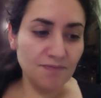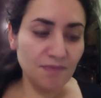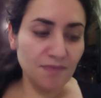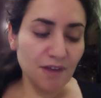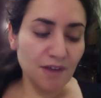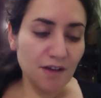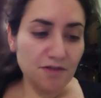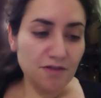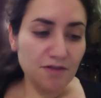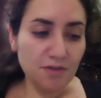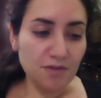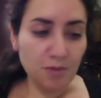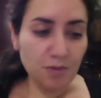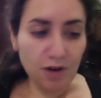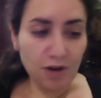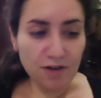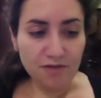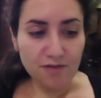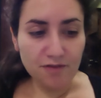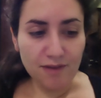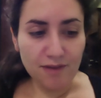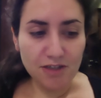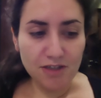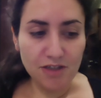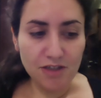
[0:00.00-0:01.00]
For more
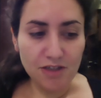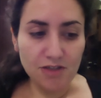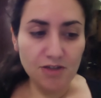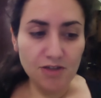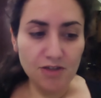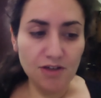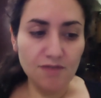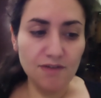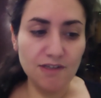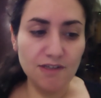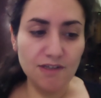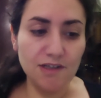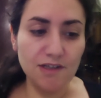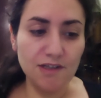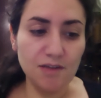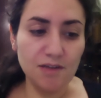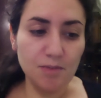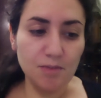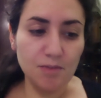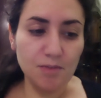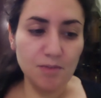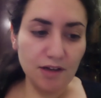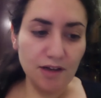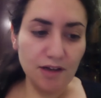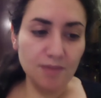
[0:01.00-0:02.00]
information, you can visit the
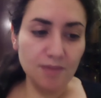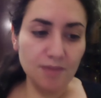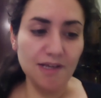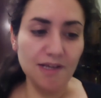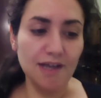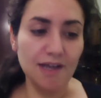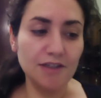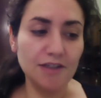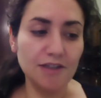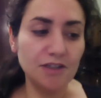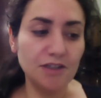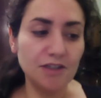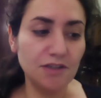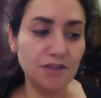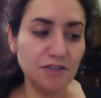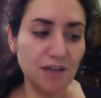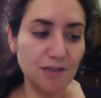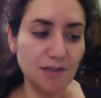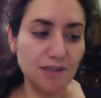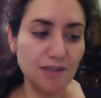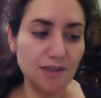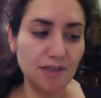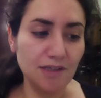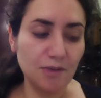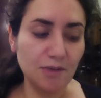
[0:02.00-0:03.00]
book club section of
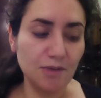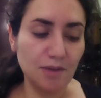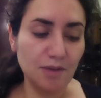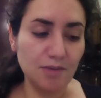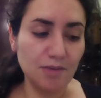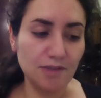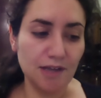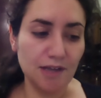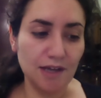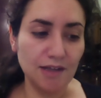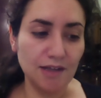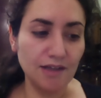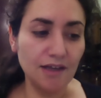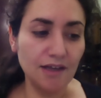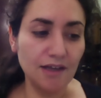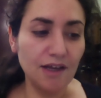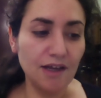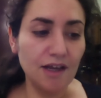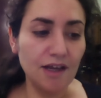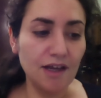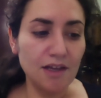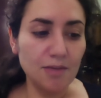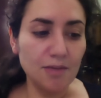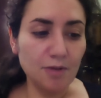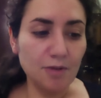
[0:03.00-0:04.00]
JBC's website.
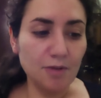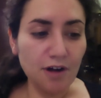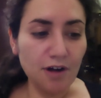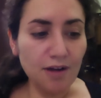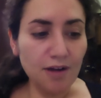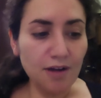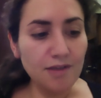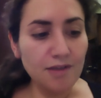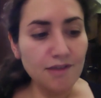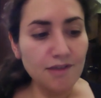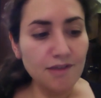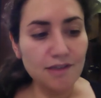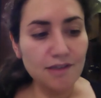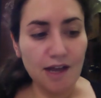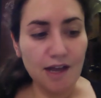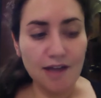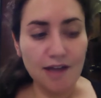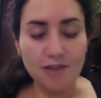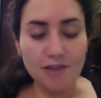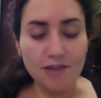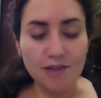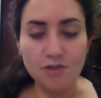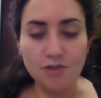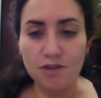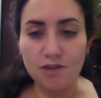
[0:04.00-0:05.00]
The program is
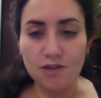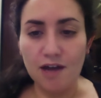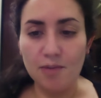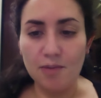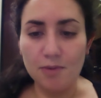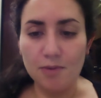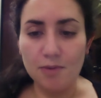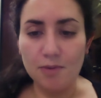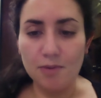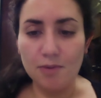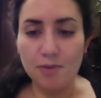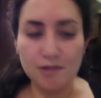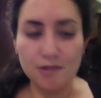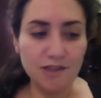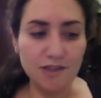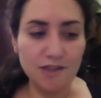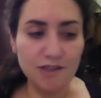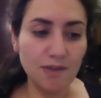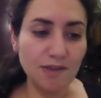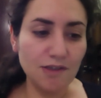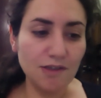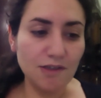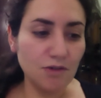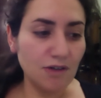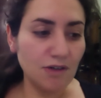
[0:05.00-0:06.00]
designed to allow
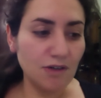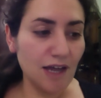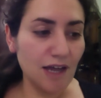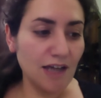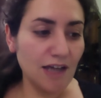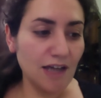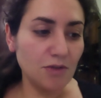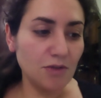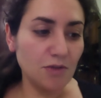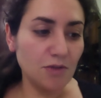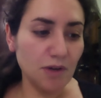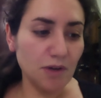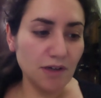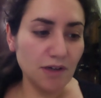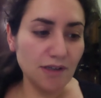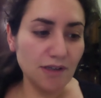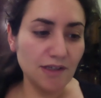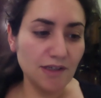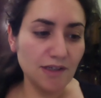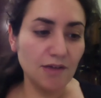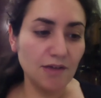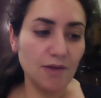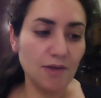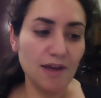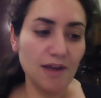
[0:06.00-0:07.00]
participants to engage with books
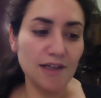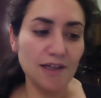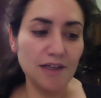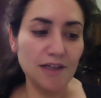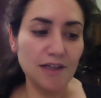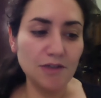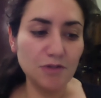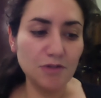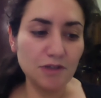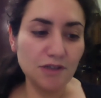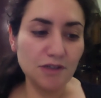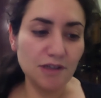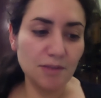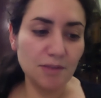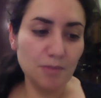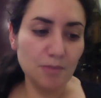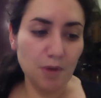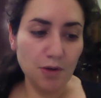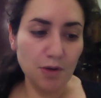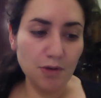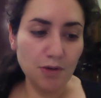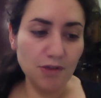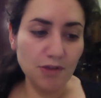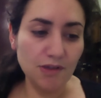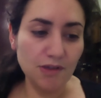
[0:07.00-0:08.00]
in the way that interests them
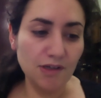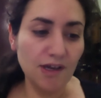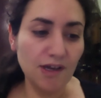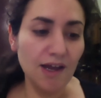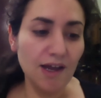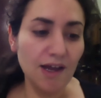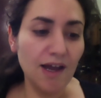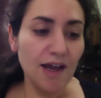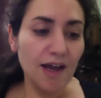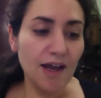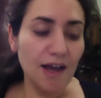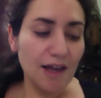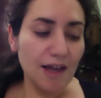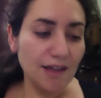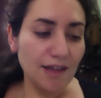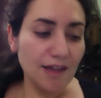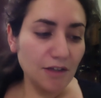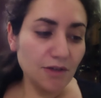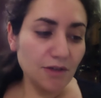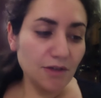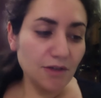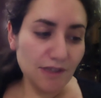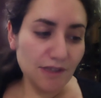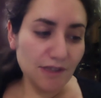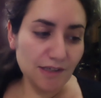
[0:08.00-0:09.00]
most, and
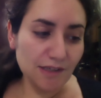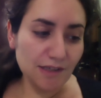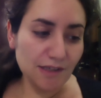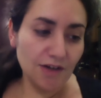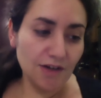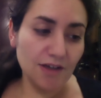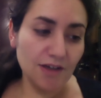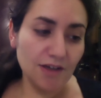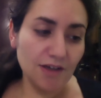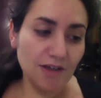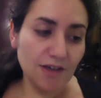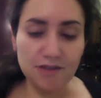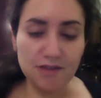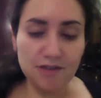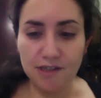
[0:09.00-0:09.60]
includes this series of 6